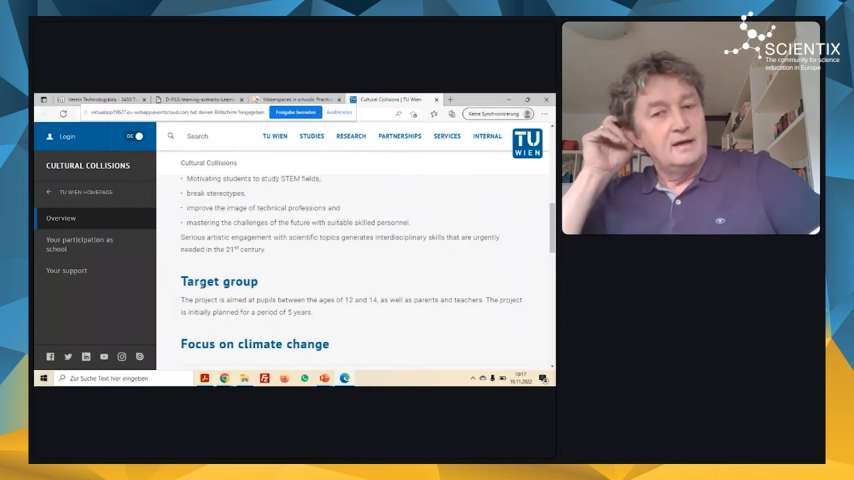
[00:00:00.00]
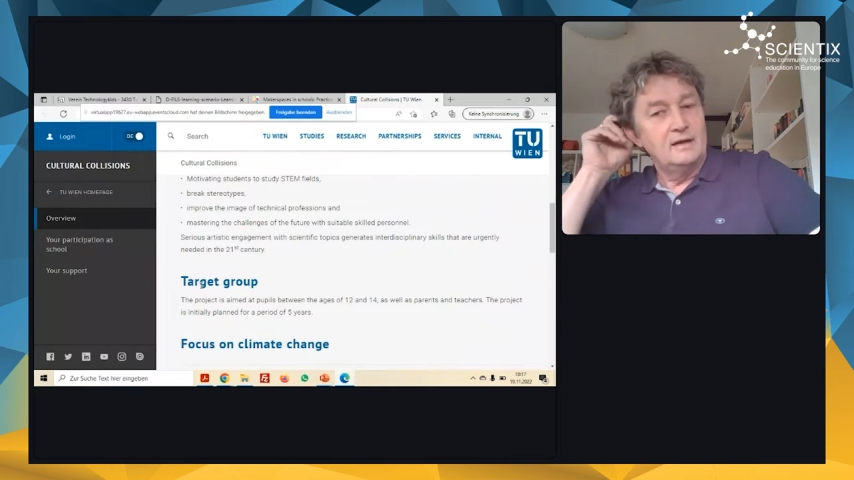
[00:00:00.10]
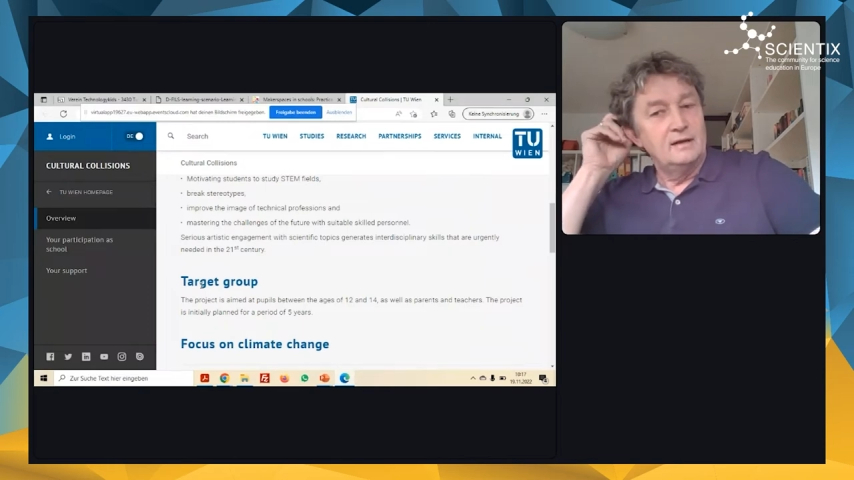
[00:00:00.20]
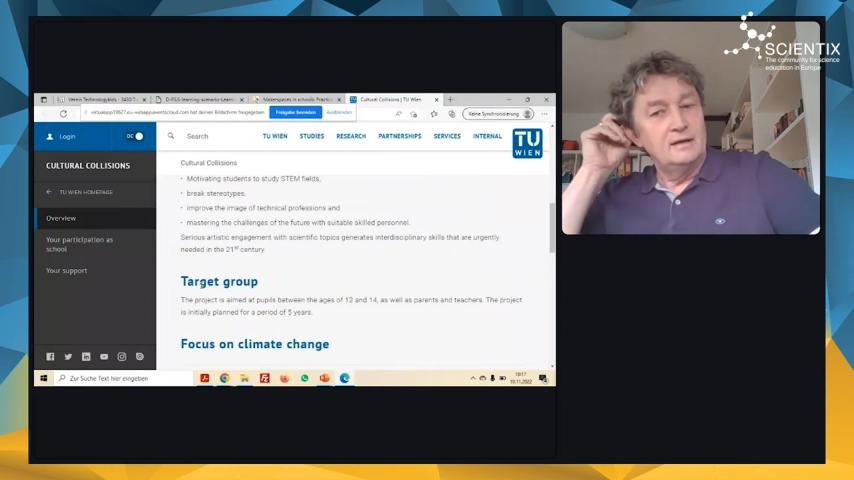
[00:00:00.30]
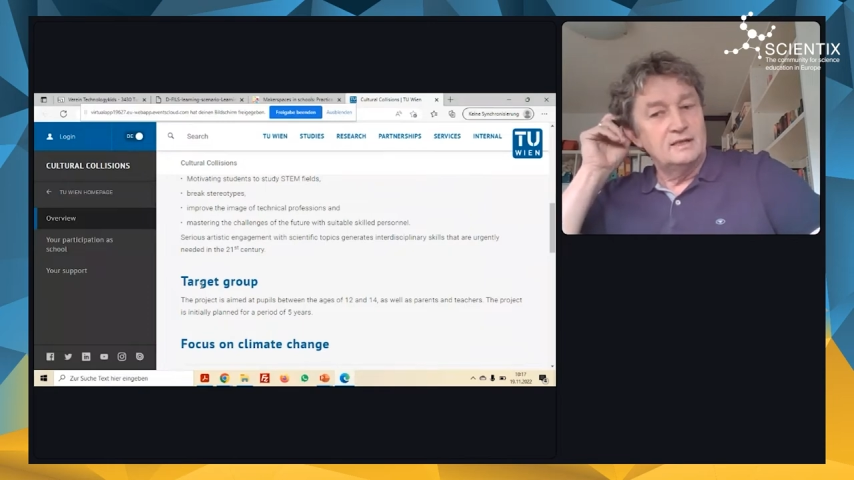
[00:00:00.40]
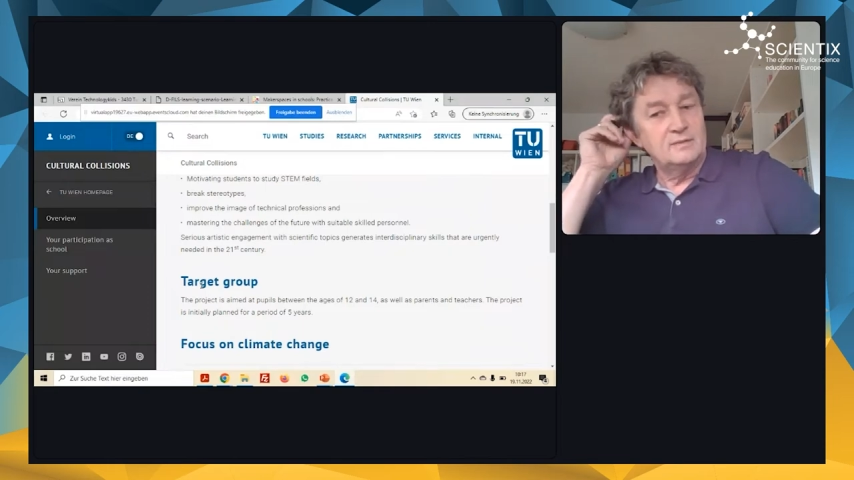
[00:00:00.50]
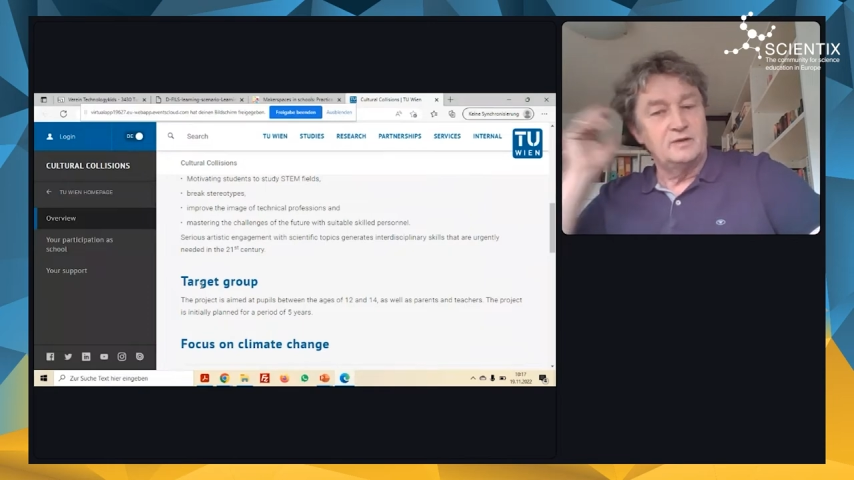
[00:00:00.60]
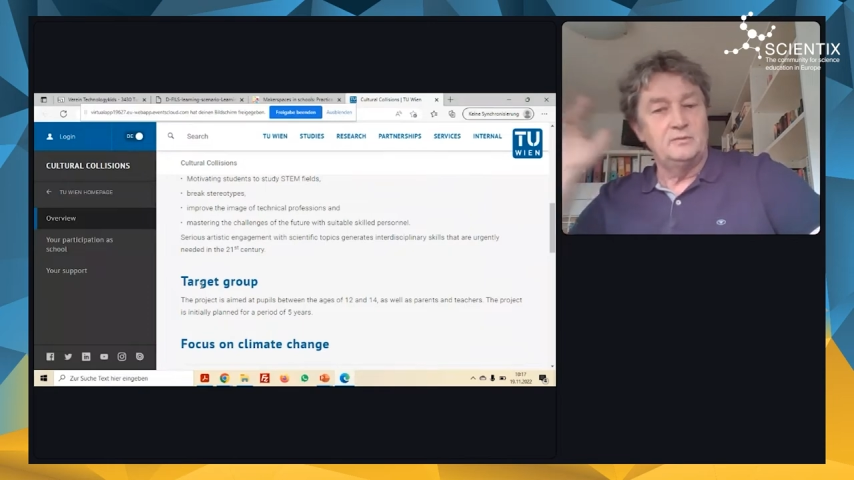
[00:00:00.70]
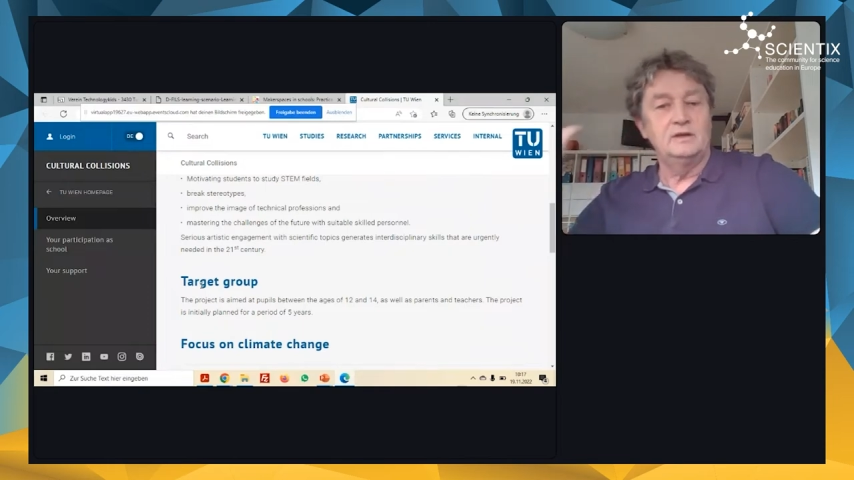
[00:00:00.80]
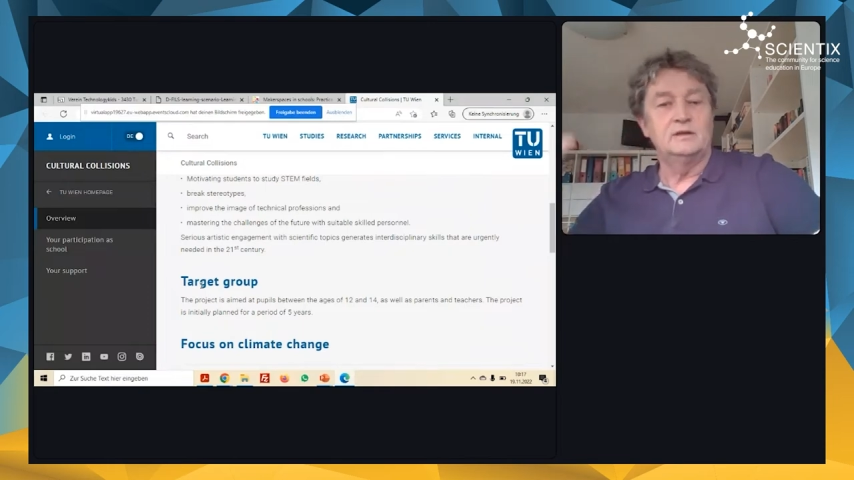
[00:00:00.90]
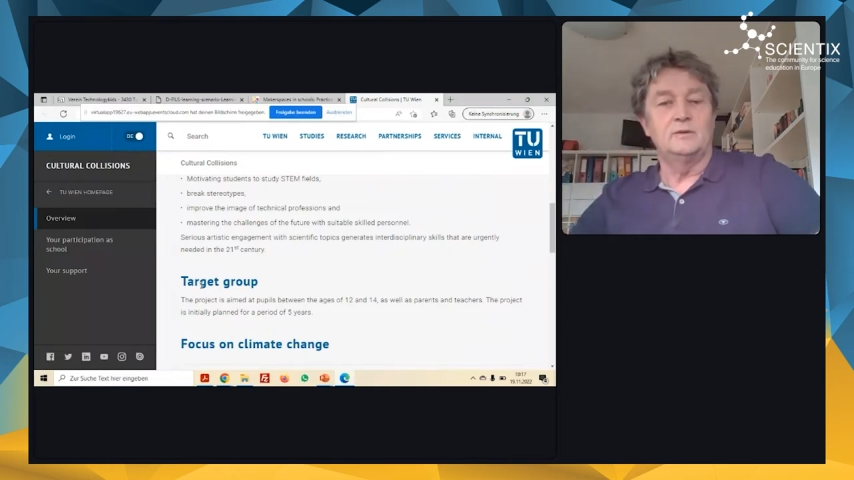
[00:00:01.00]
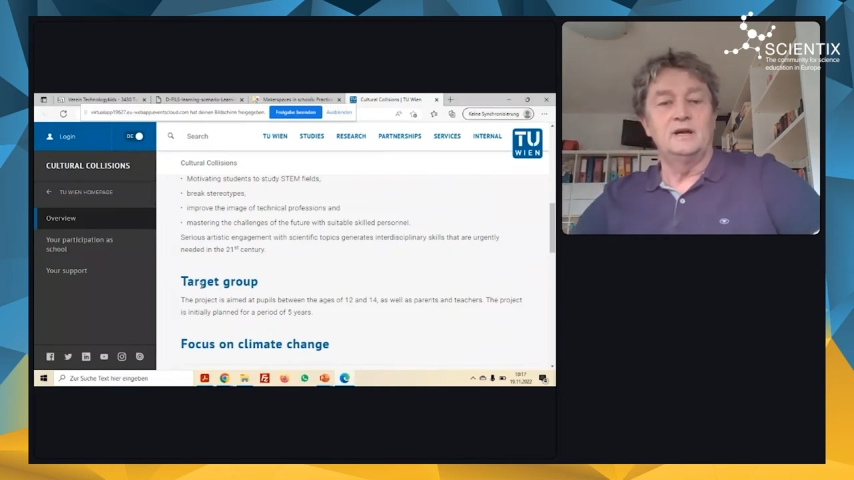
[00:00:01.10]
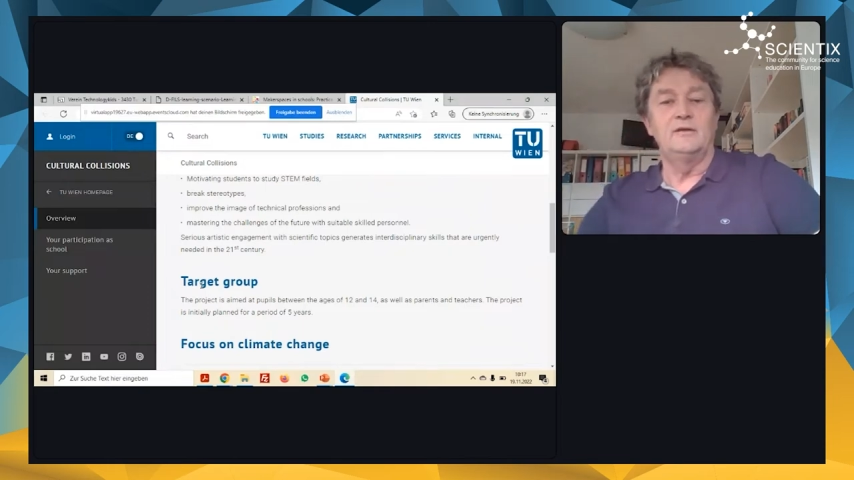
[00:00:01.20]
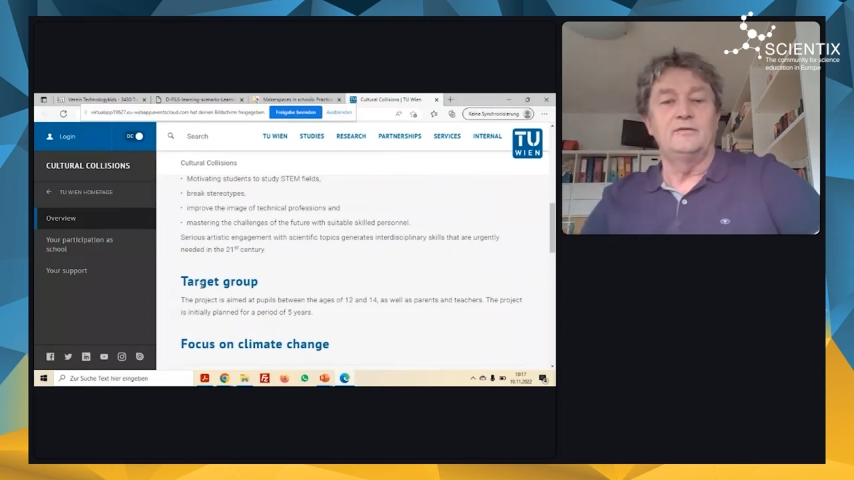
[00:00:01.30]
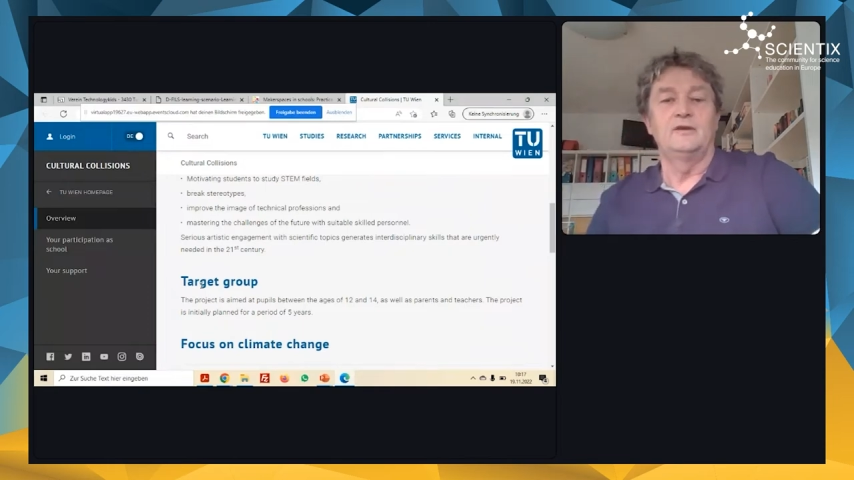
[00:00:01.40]
is between
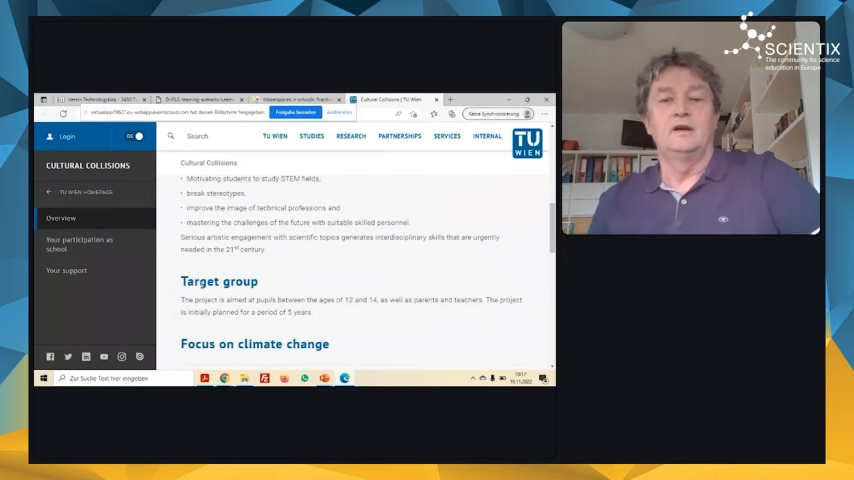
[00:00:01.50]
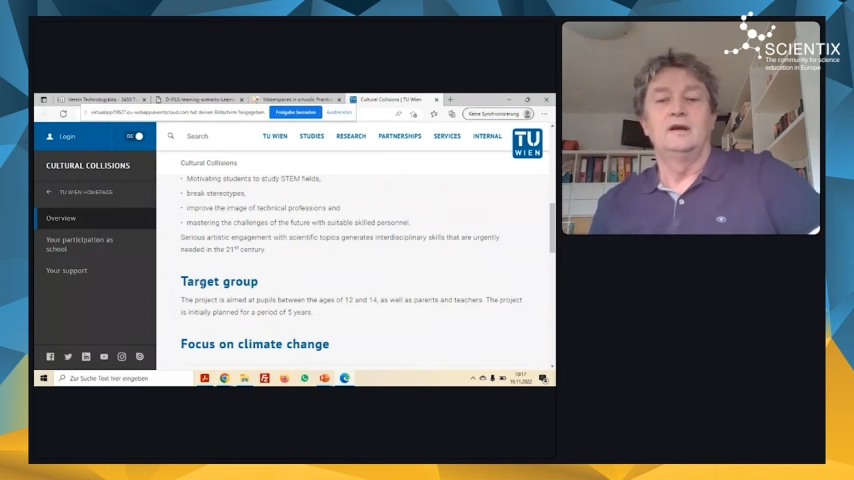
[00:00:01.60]
12